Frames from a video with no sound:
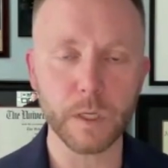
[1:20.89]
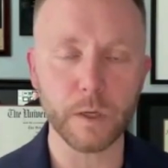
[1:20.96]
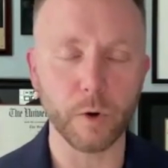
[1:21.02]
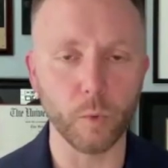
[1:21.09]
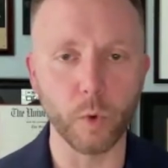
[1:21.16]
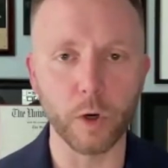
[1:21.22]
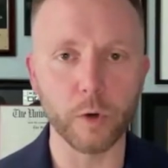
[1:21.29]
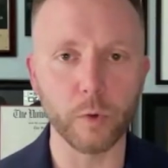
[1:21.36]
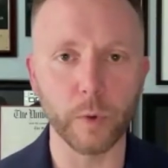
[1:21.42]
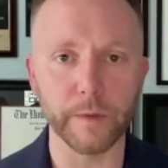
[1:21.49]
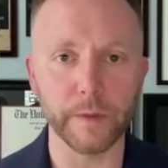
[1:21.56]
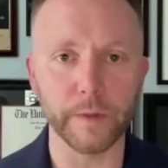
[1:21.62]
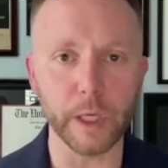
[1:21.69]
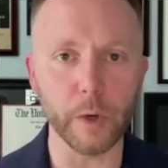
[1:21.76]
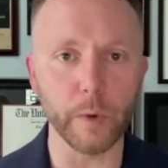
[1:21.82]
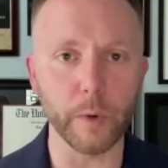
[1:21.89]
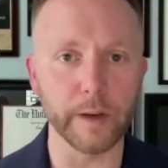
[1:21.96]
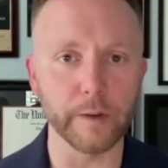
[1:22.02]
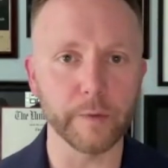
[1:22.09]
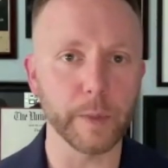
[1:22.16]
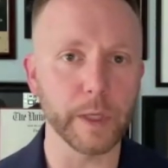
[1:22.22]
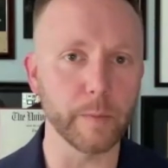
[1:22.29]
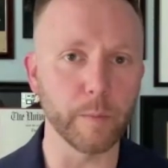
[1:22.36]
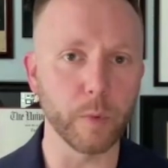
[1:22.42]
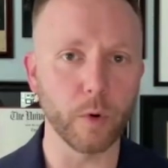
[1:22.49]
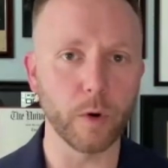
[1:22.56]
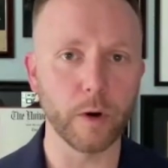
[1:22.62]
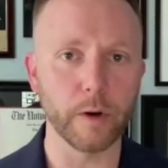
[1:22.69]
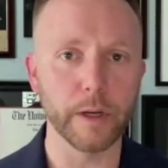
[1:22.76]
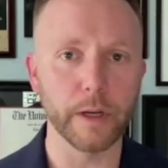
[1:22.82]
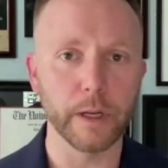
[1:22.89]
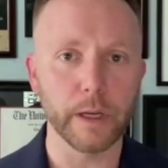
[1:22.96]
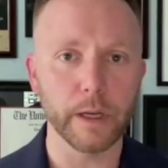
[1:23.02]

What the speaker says: Her work with the UAFP board,